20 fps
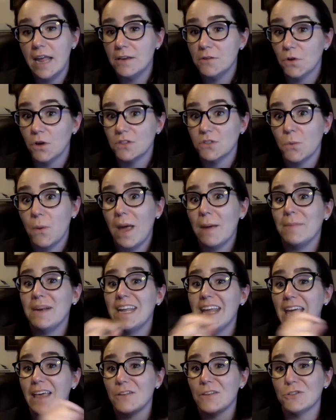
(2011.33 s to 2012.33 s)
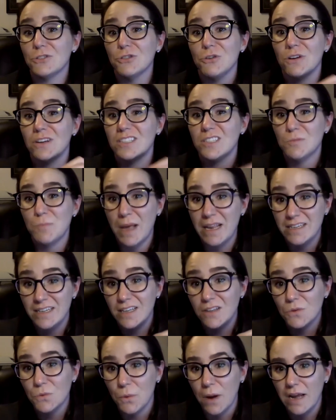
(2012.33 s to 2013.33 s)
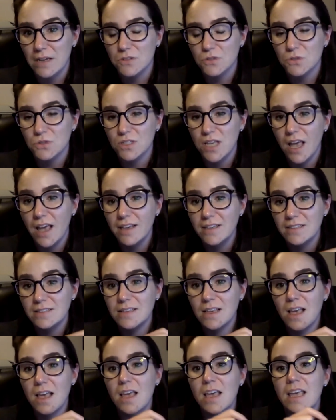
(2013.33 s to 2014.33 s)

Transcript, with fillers: and also how many calories you're expending through exercise,